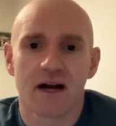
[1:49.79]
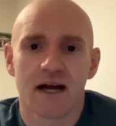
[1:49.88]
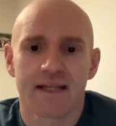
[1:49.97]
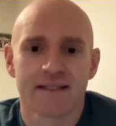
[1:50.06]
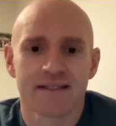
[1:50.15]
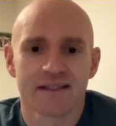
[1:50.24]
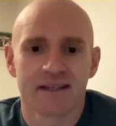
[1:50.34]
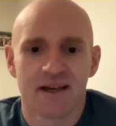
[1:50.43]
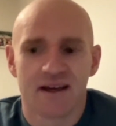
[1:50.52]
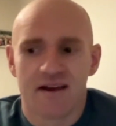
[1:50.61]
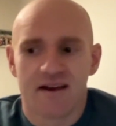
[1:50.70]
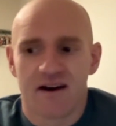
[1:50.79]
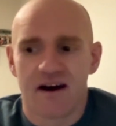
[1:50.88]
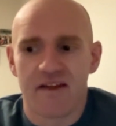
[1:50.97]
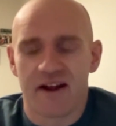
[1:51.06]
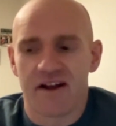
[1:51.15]
And
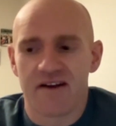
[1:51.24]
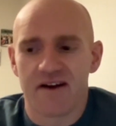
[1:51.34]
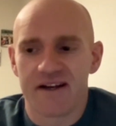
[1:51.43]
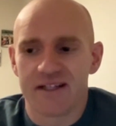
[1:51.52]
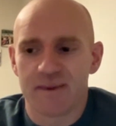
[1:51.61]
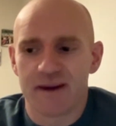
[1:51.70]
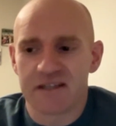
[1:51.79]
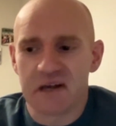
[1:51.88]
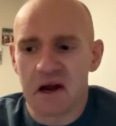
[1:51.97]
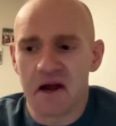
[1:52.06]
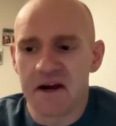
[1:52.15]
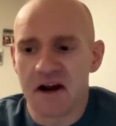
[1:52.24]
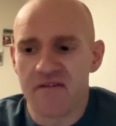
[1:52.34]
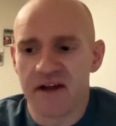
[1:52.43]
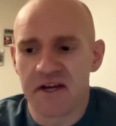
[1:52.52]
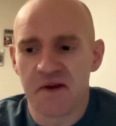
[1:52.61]
I think I expected a light air
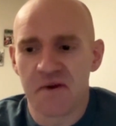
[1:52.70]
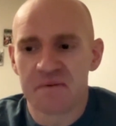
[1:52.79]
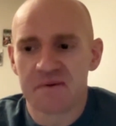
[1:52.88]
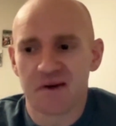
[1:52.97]
venue,